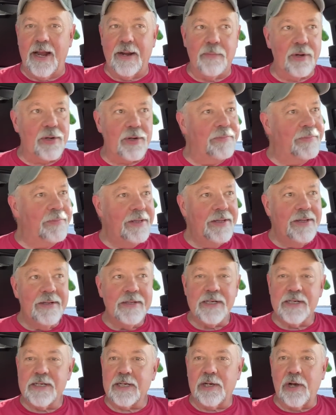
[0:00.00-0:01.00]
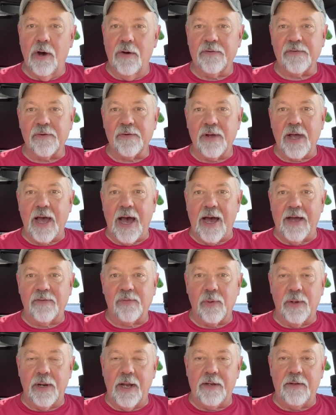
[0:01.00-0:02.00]
I'm a, just a coastal guy is
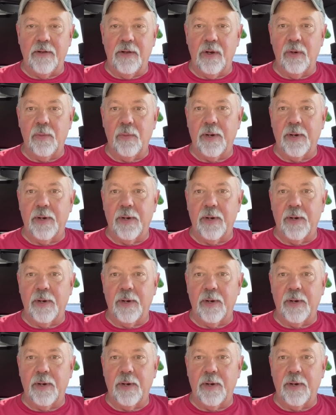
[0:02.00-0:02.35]
what I do.